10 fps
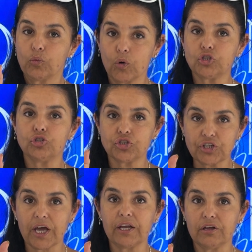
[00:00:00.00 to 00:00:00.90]
what you're
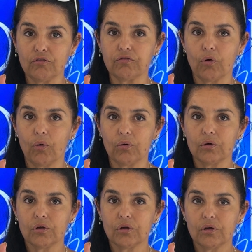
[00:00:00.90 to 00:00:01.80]
standing for
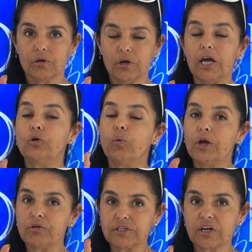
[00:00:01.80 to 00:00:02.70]
and
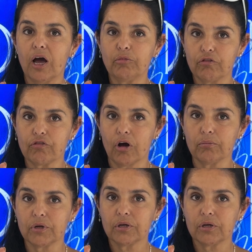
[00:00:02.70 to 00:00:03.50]
where it's coming from.